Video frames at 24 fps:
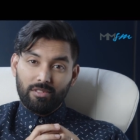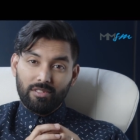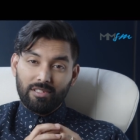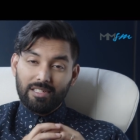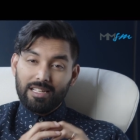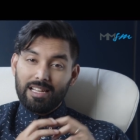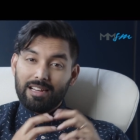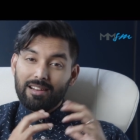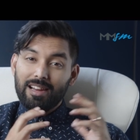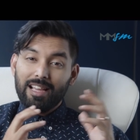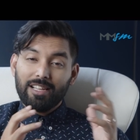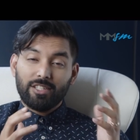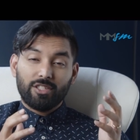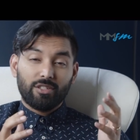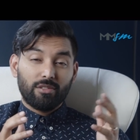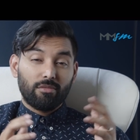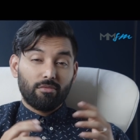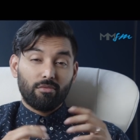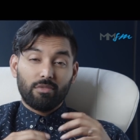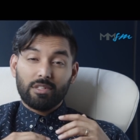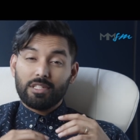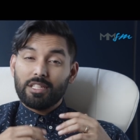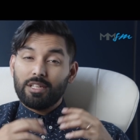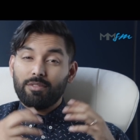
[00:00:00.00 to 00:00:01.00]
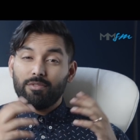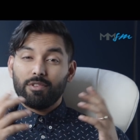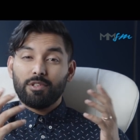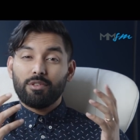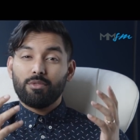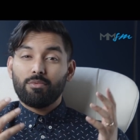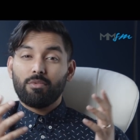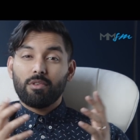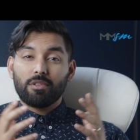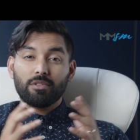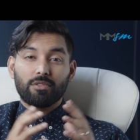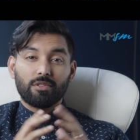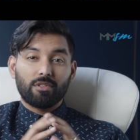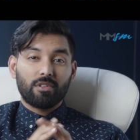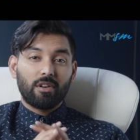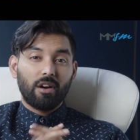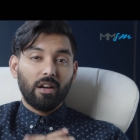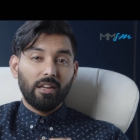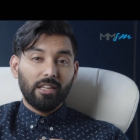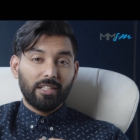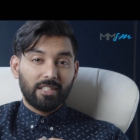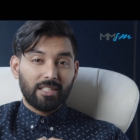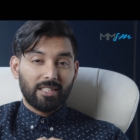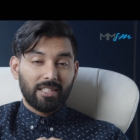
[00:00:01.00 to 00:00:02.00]
direction, whatever you want to
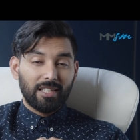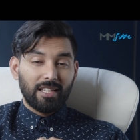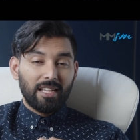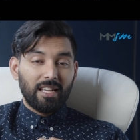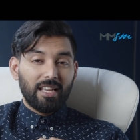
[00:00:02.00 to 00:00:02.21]
call it,